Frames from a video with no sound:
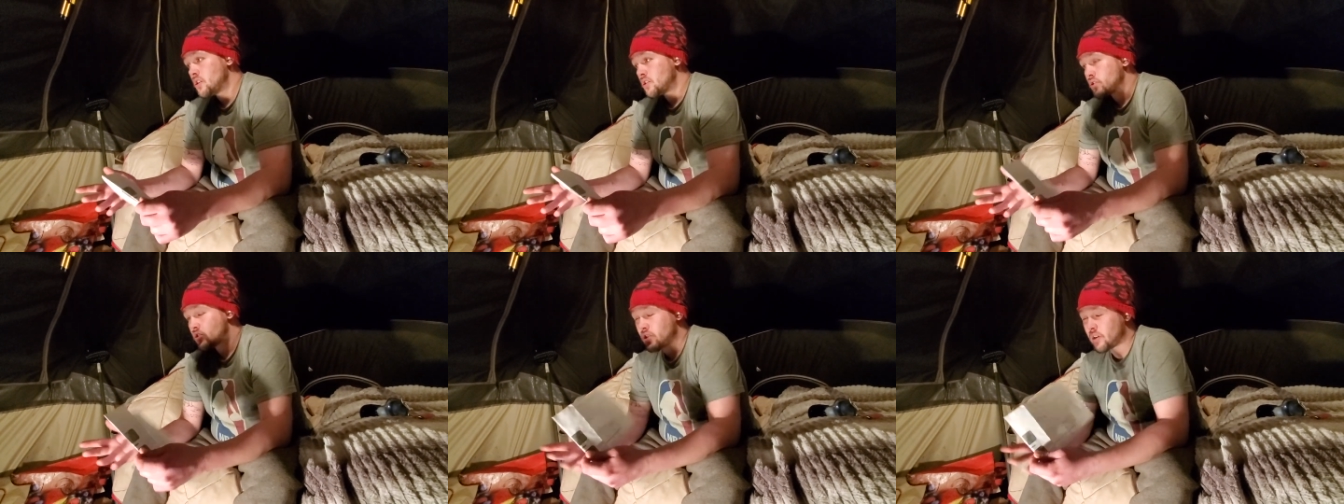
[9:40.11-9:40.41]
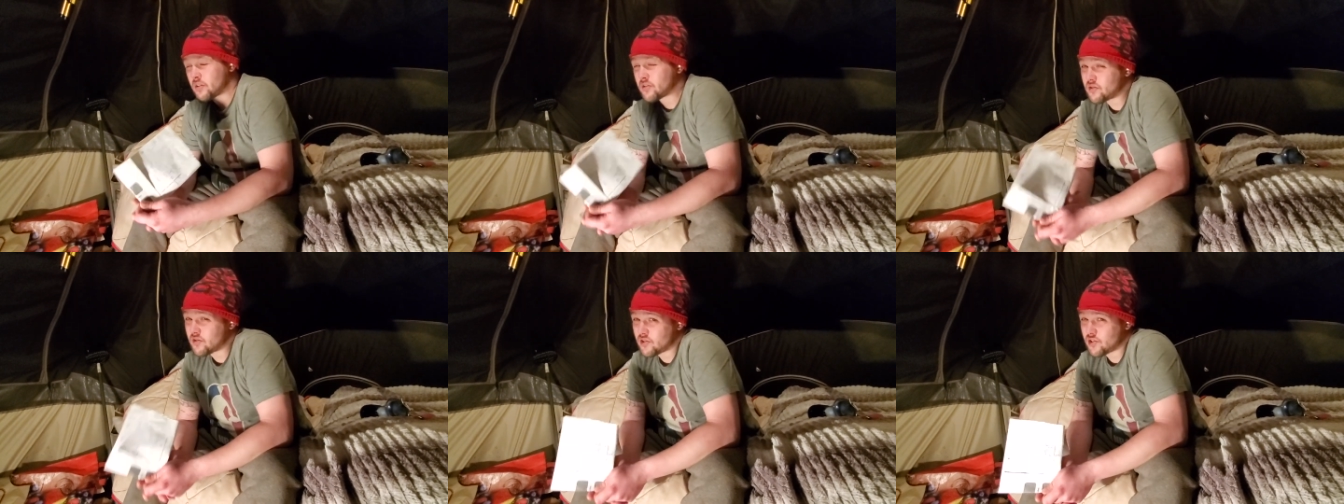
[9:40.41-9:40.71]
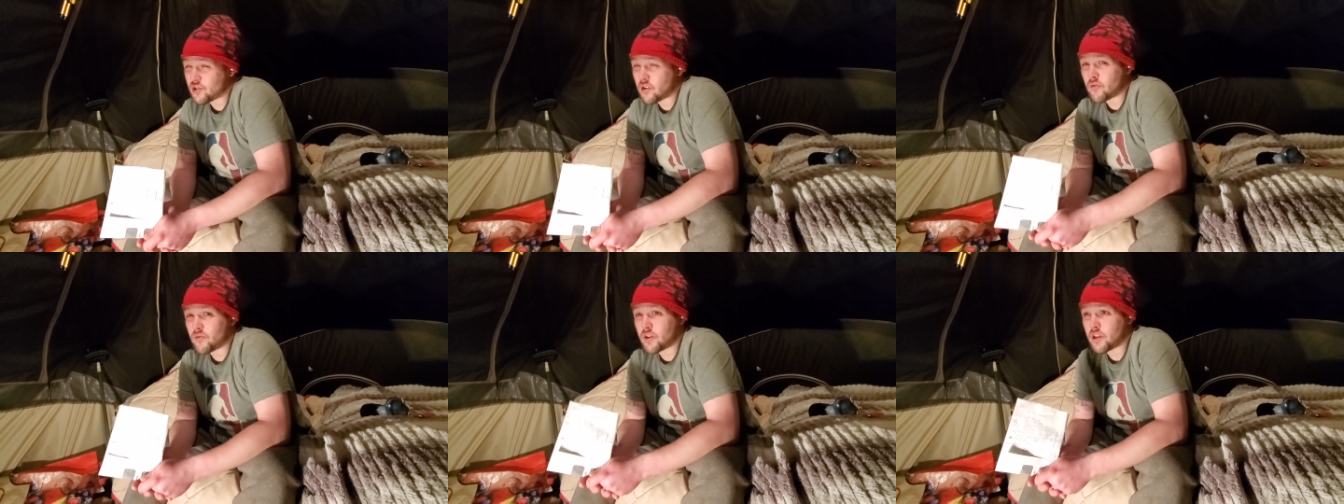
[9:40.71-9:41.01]

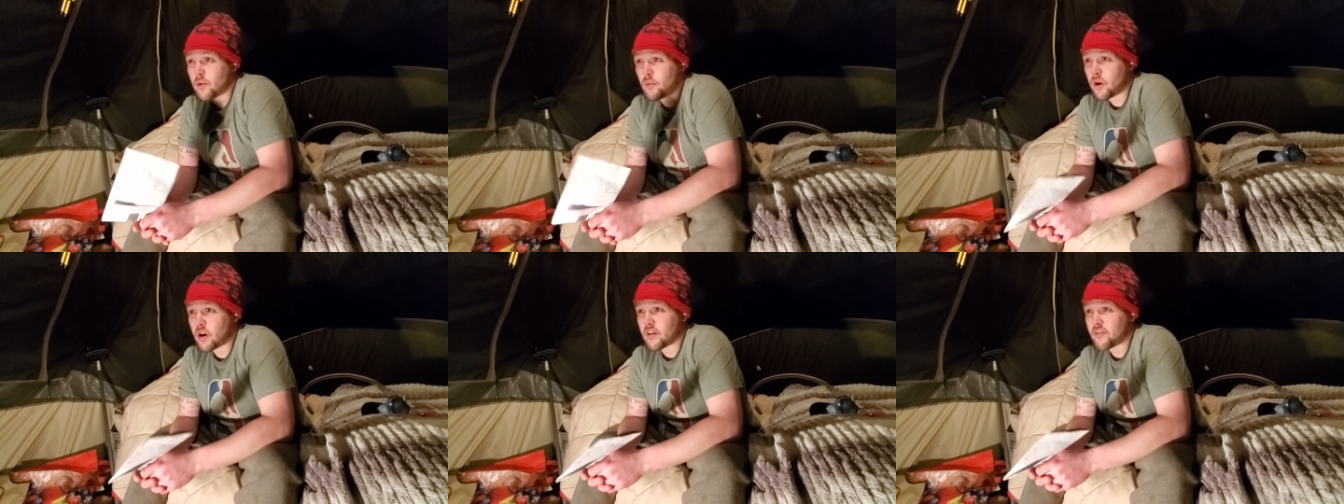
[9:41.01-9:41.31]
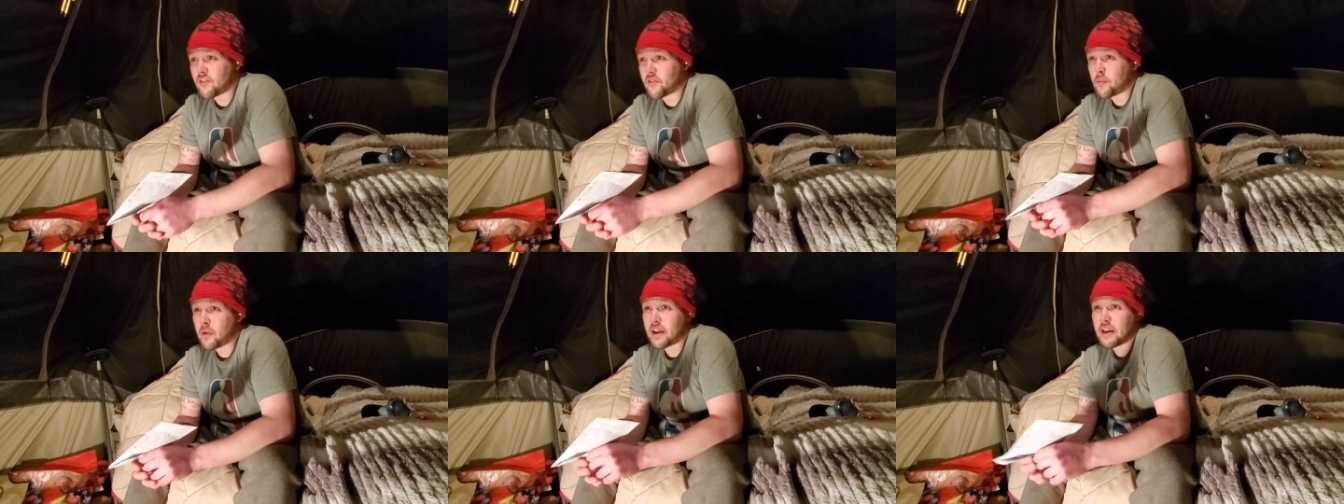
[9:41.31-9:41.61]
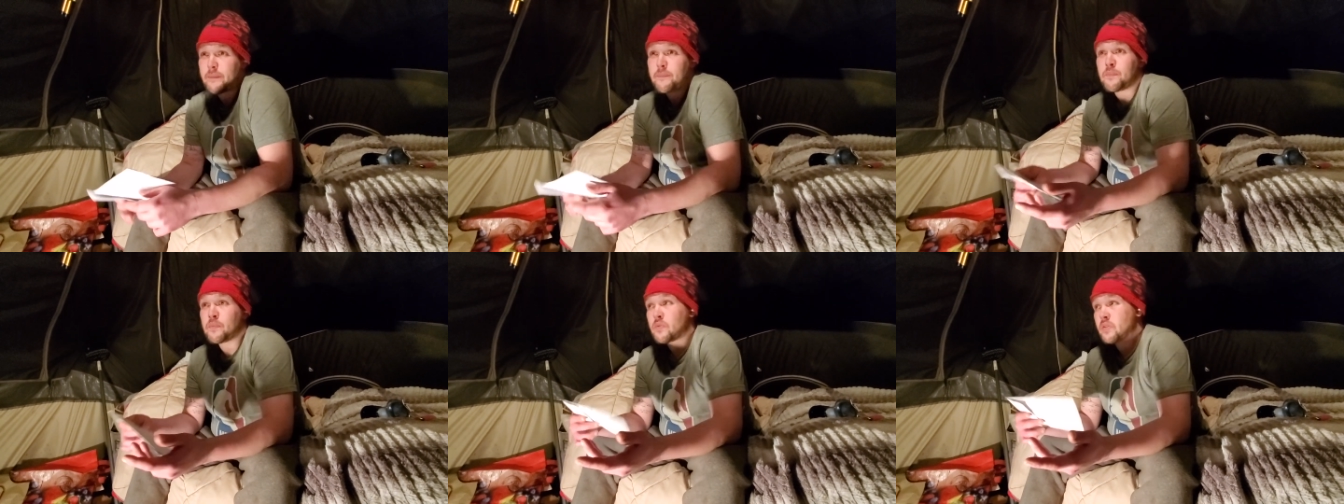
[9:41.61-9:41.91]
Shelters don't really work for
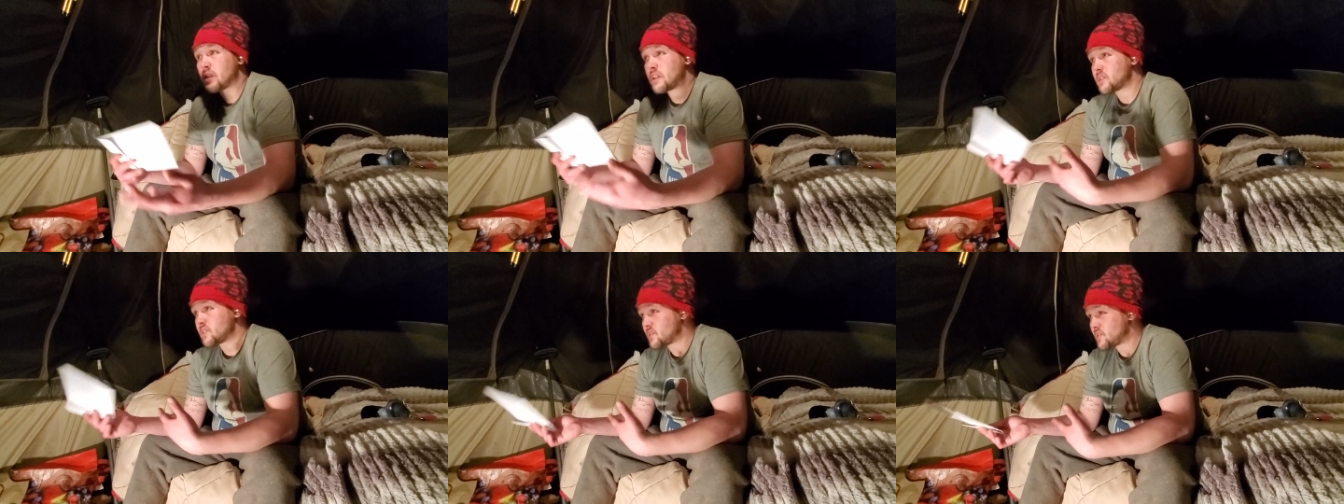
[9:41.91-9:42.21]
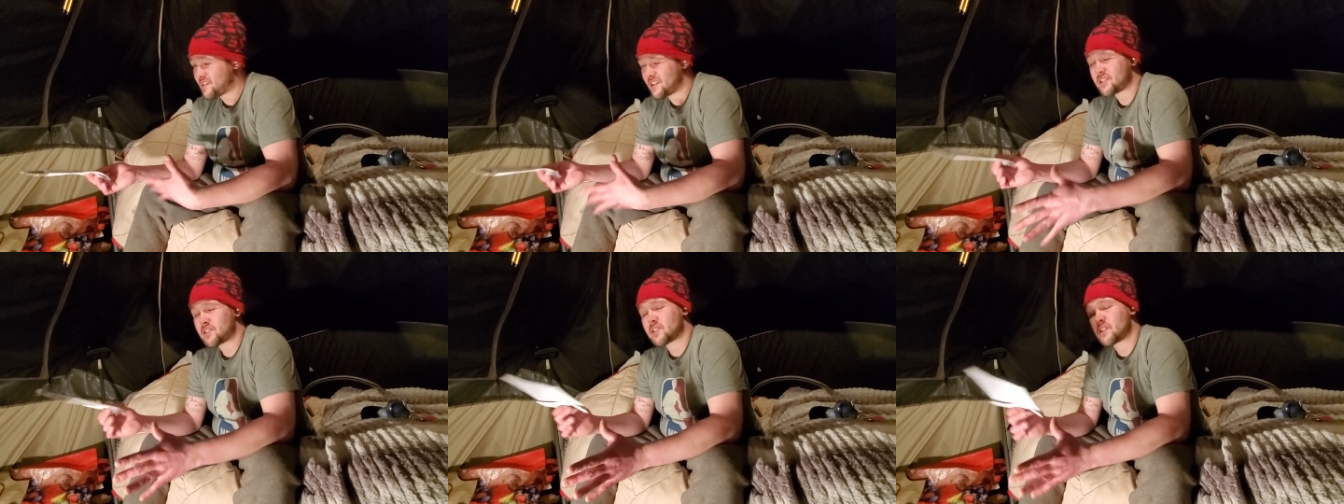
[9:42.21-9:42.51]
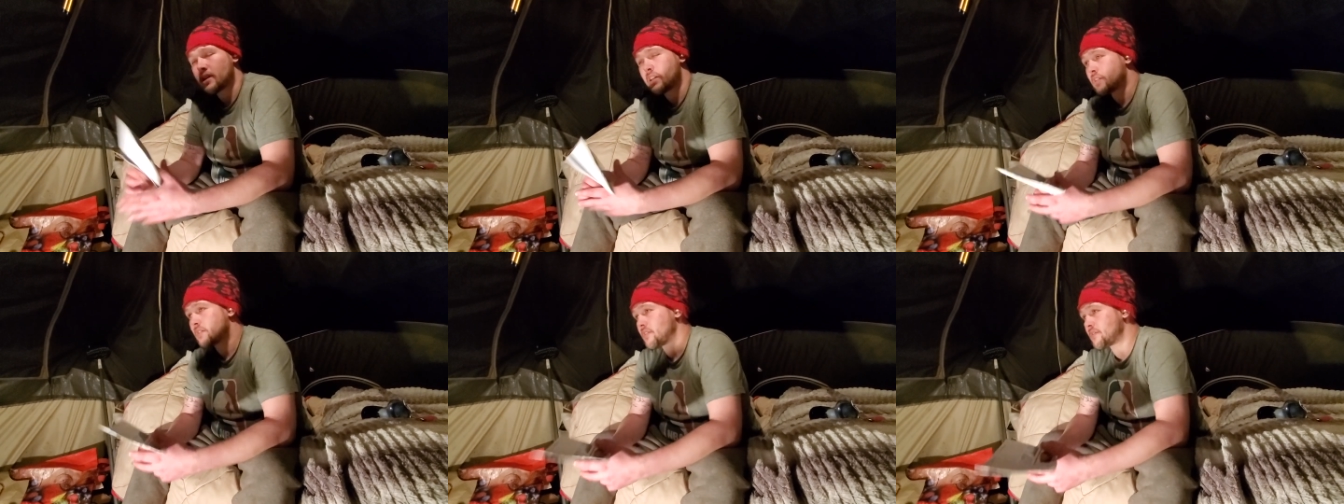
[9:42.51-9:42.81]
me. That's
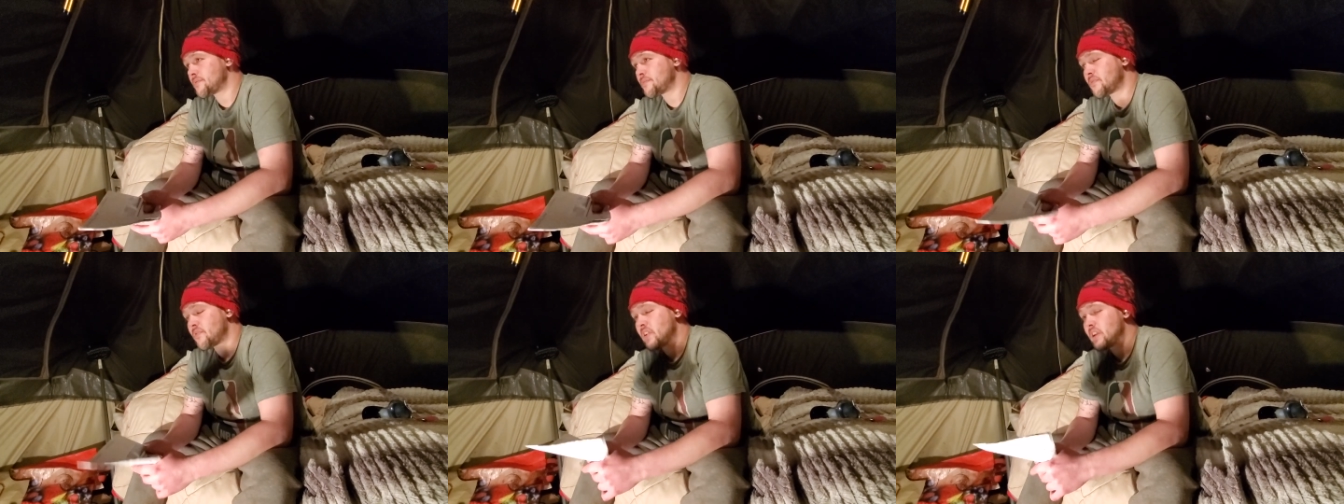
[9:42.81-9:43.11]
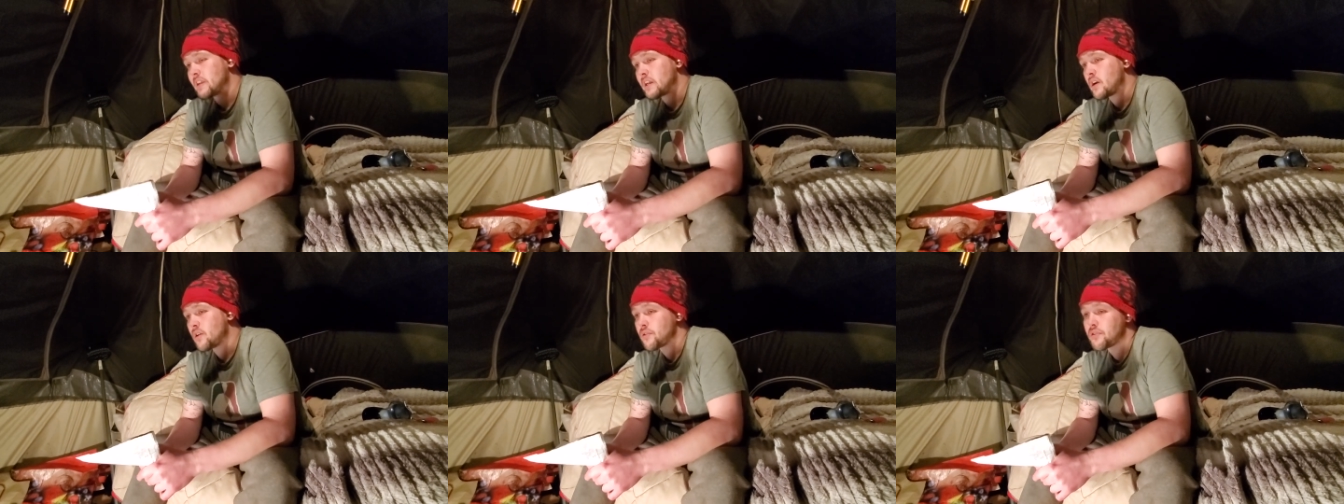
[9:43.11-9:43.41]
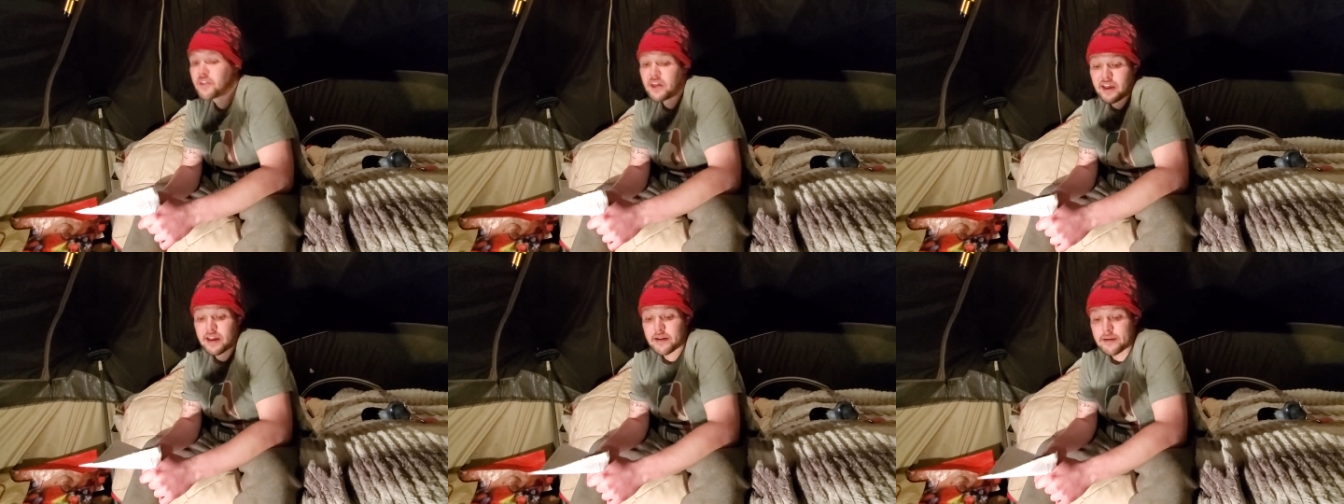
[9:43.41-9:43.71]
another video
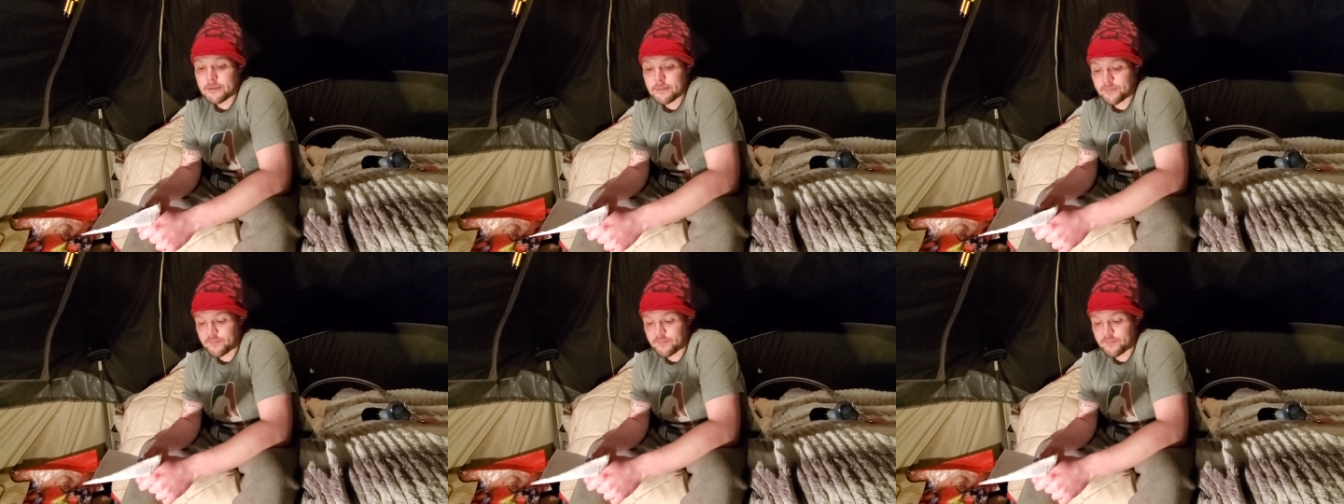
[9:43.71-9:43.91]
thing